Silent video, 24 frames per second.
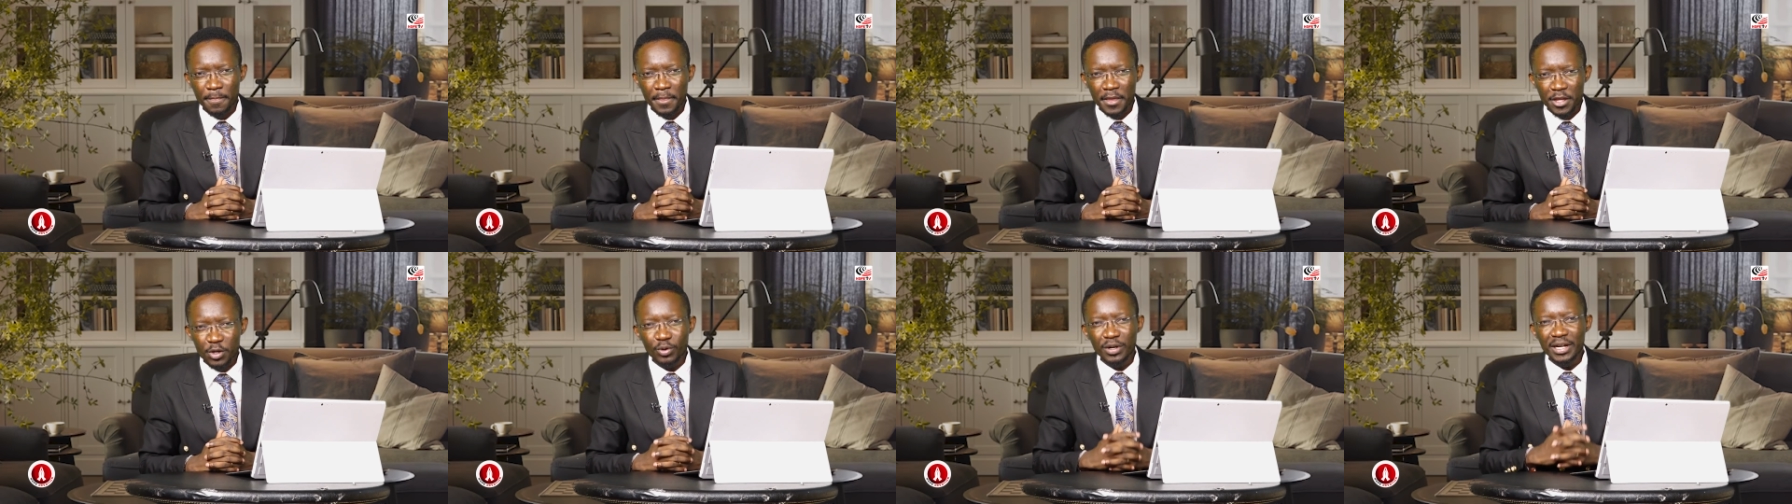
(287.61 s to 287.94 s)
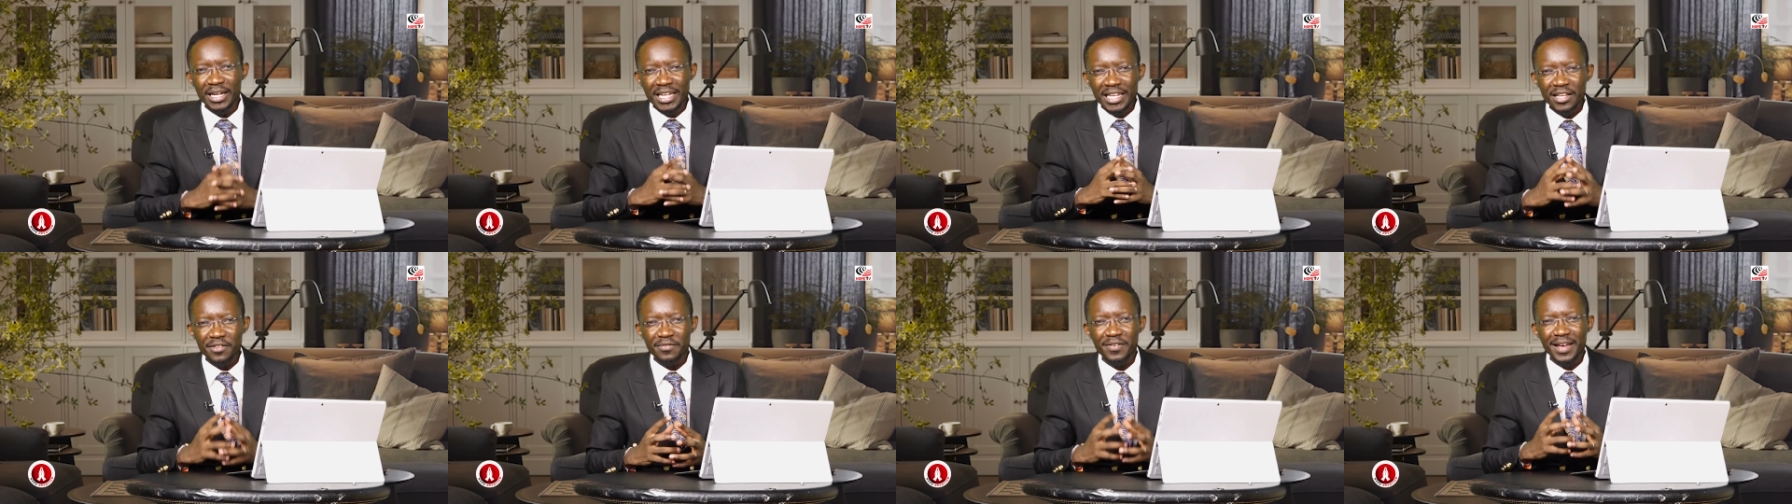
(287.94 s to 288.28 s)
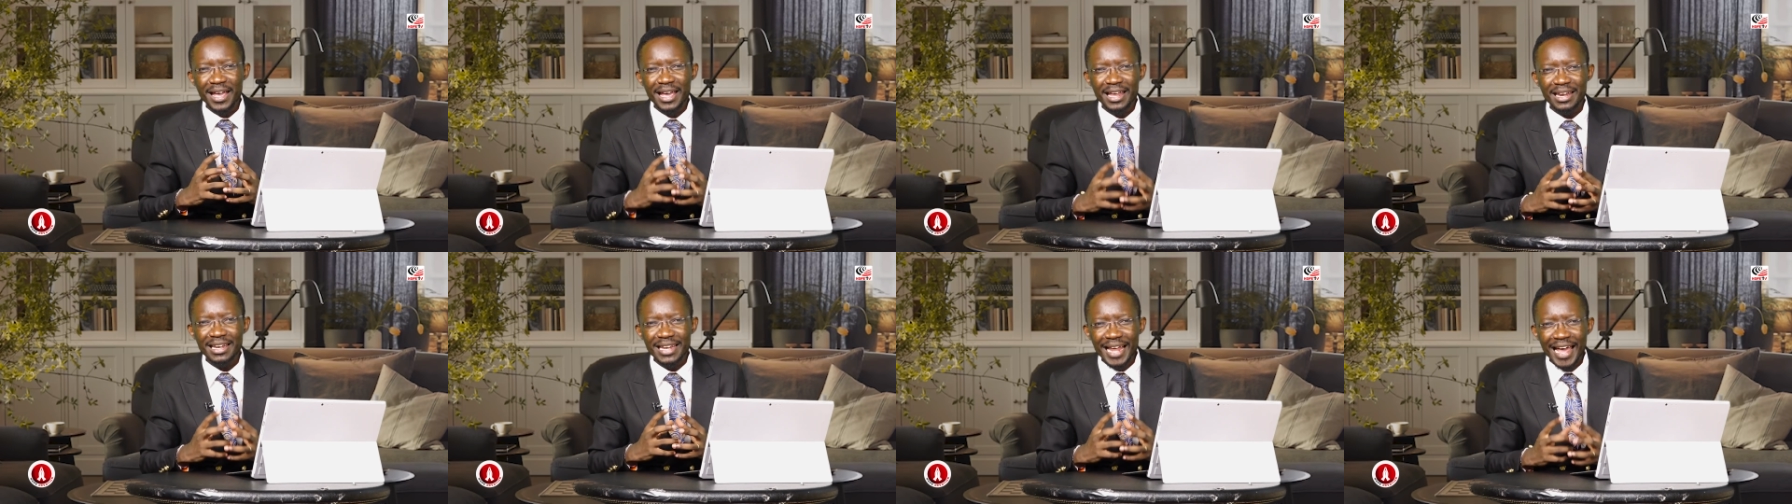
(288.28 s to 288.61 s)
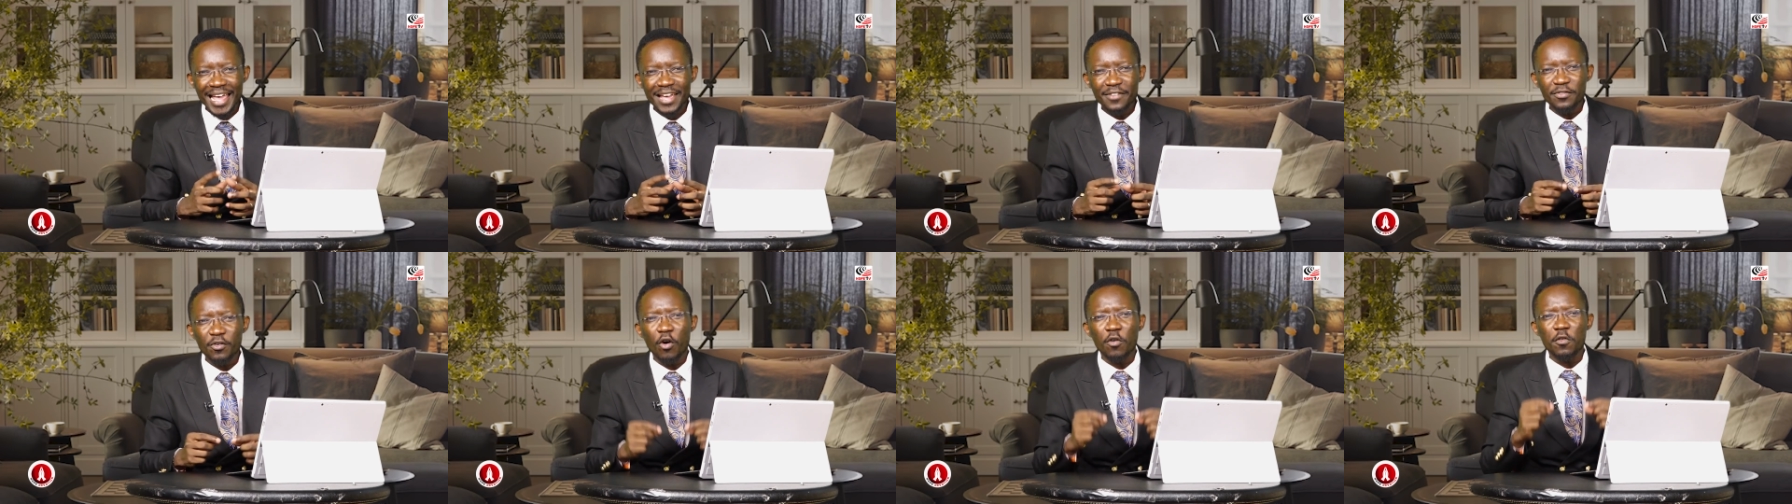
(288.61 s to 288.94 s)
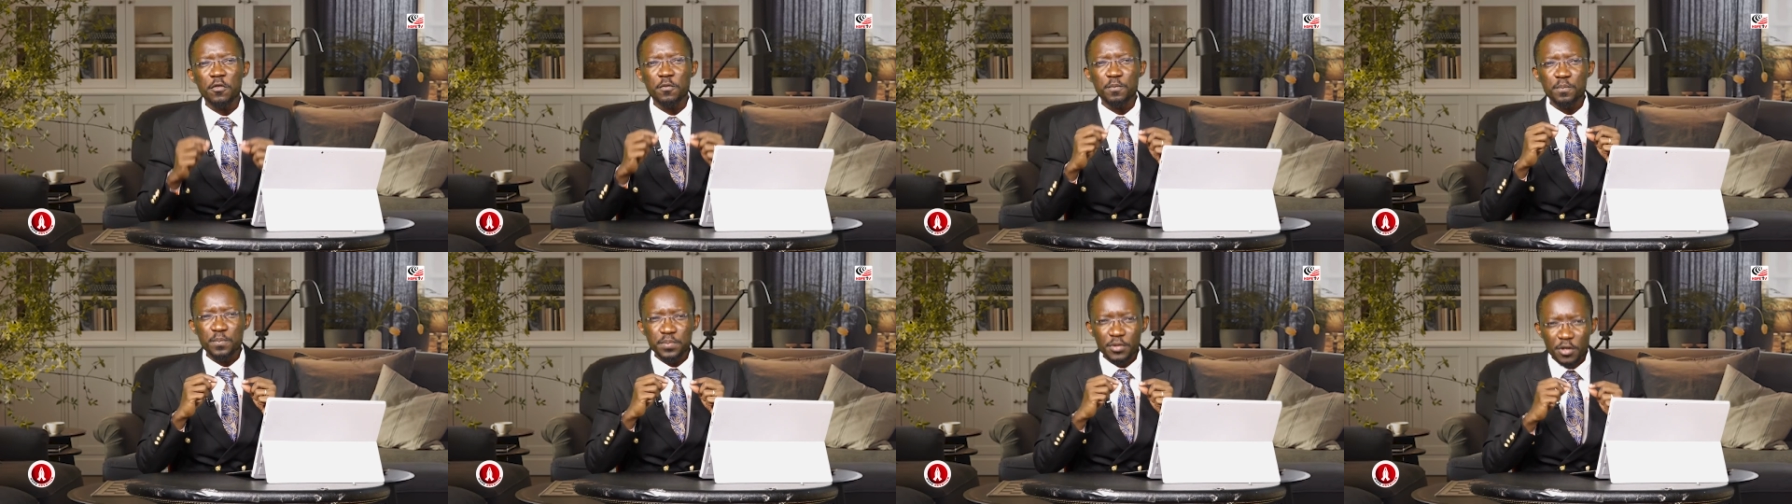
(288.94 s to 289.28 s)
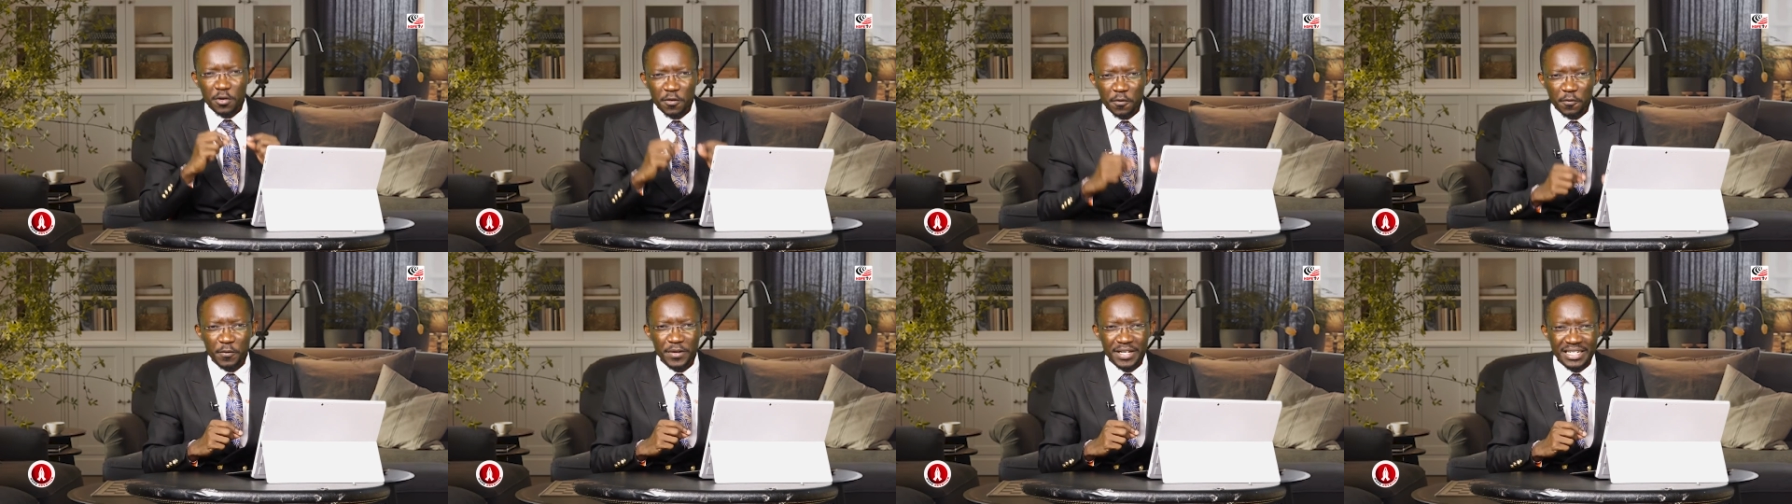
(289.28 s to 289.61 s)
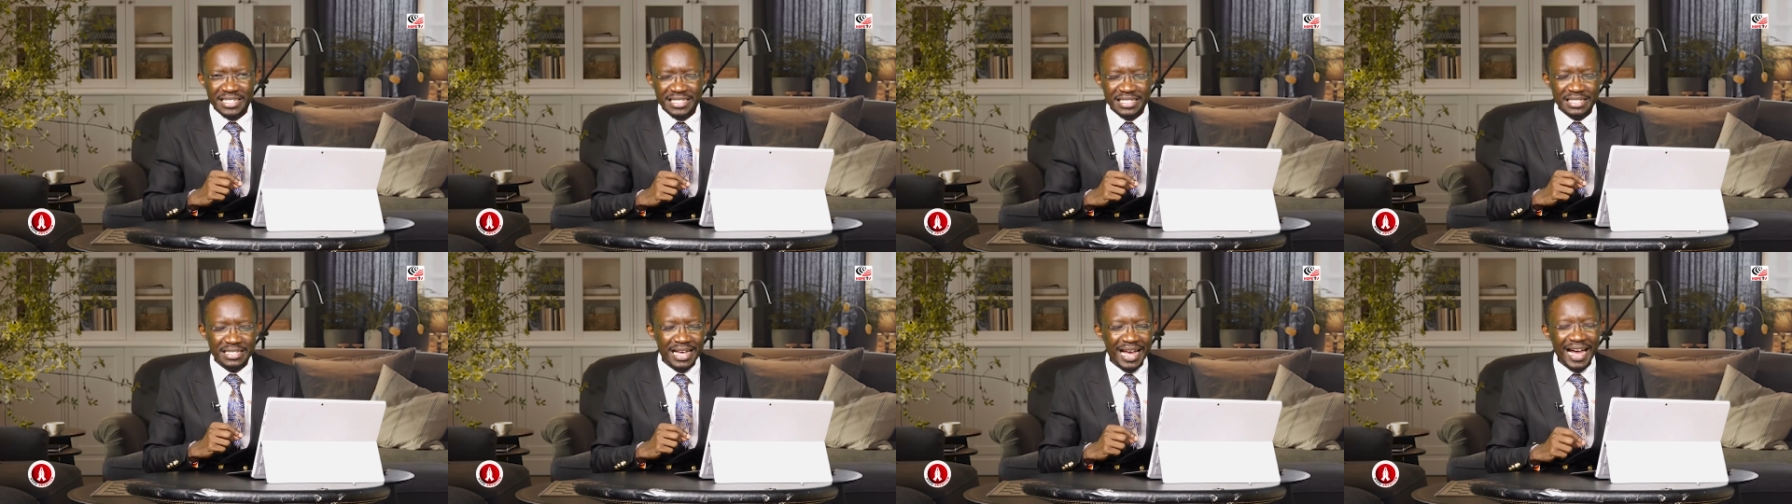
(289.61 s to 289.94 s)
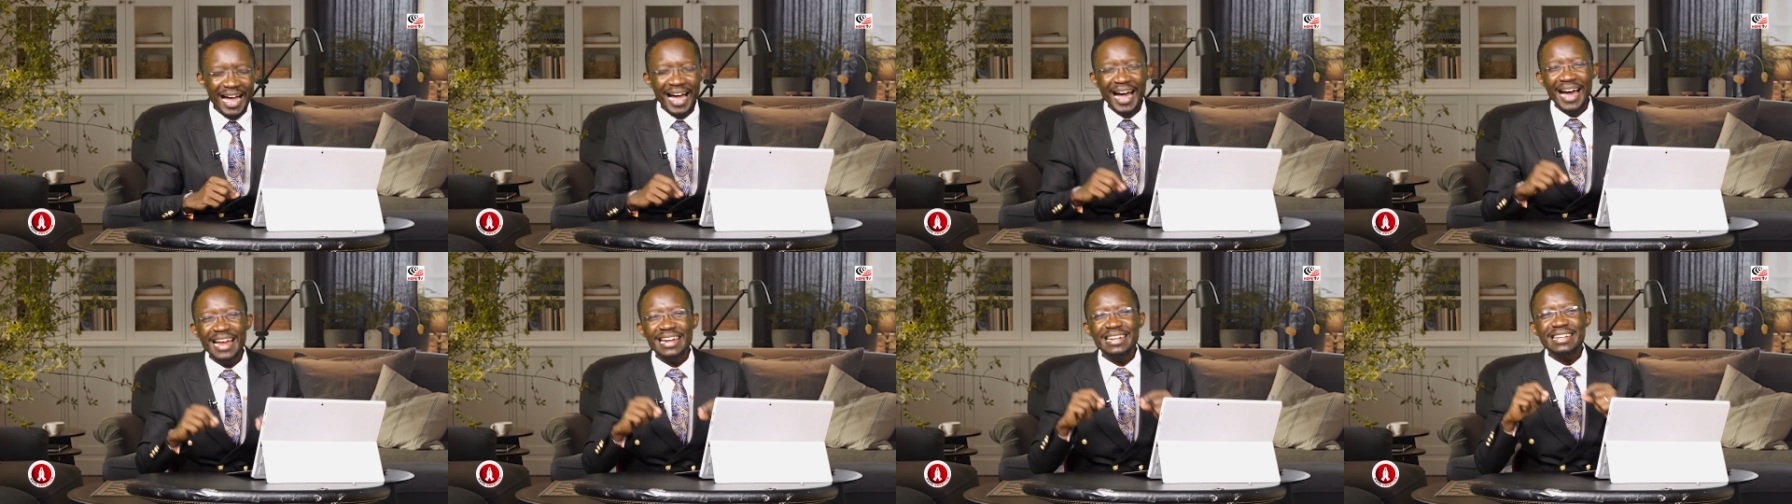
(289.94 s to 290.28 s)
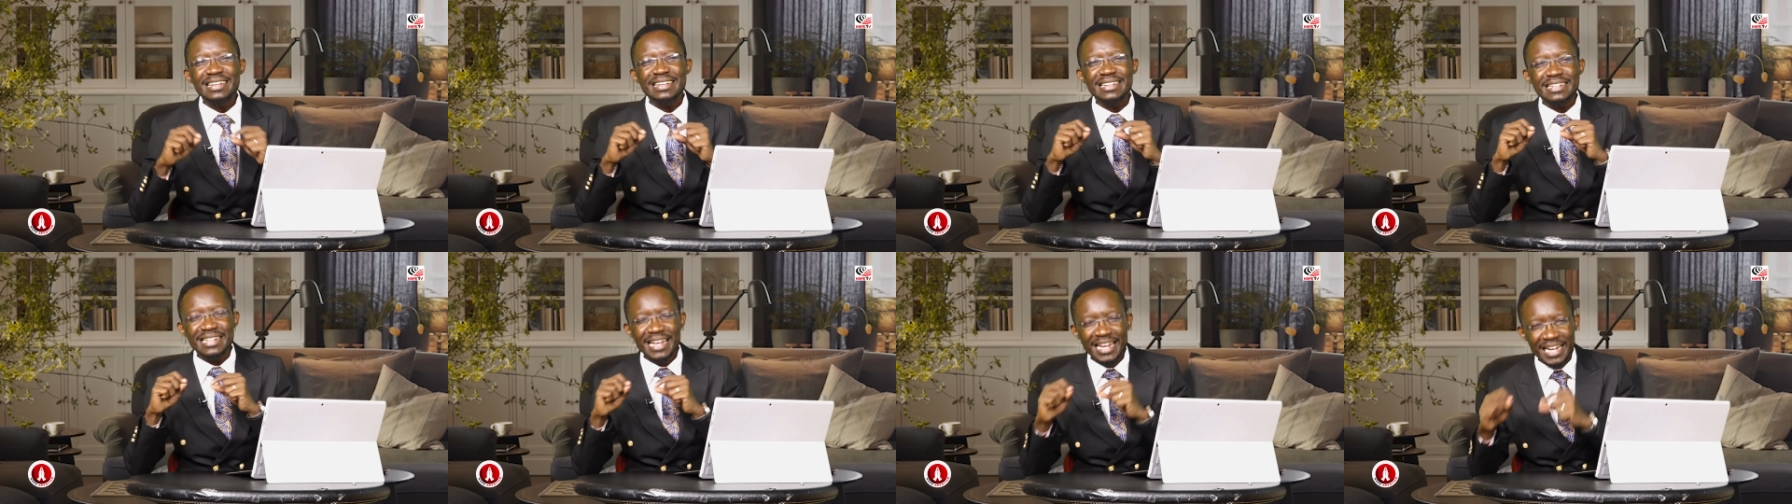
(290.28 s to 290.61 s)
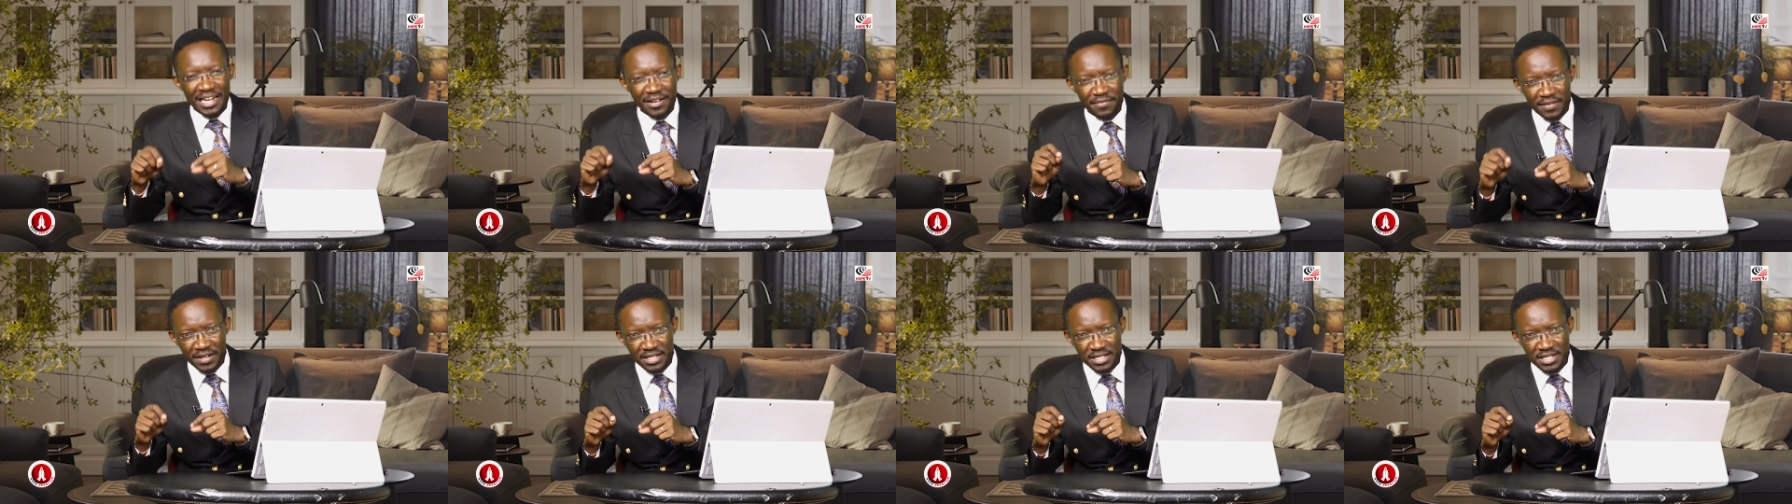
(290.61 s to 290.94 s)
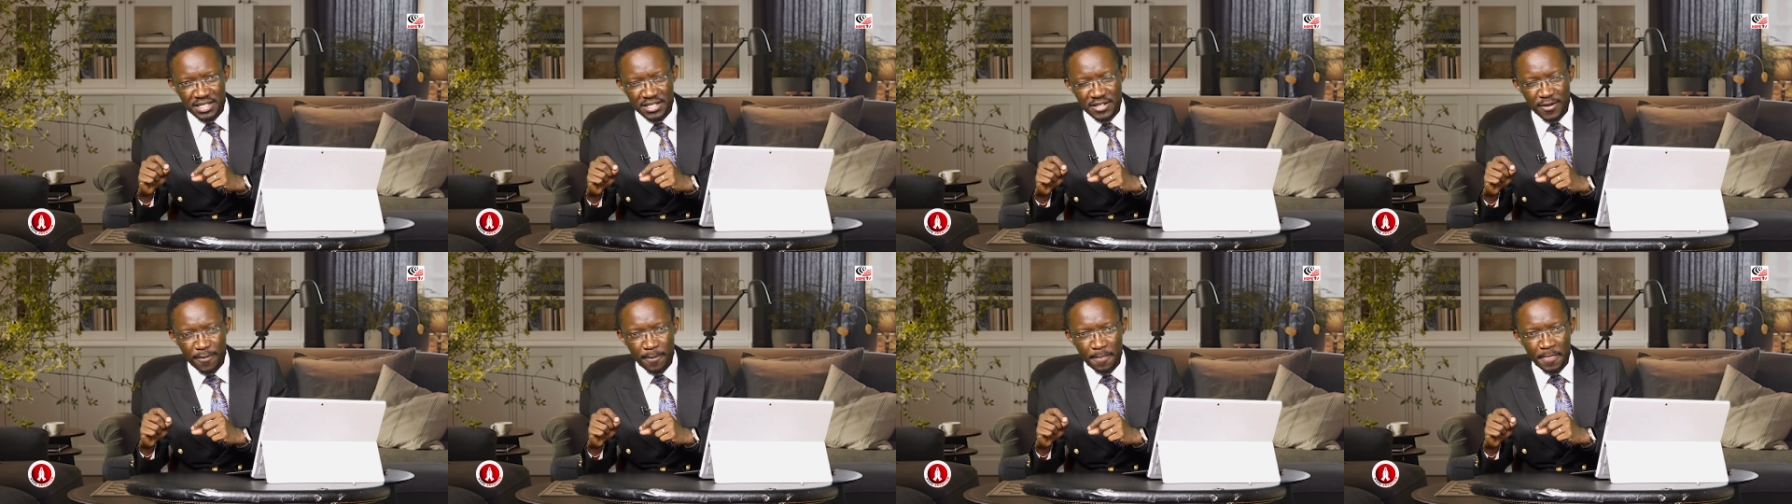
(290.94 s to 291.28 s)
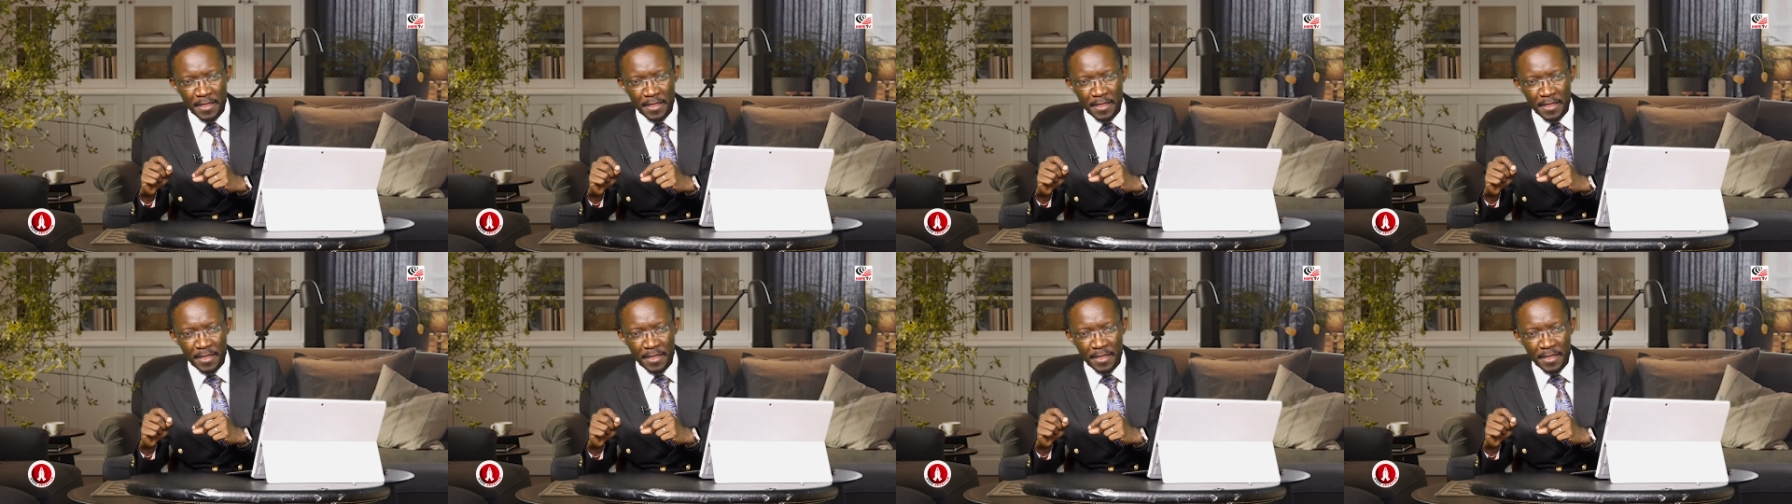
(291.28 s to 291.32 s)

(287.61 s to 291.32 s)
you live a life of profits and relevance.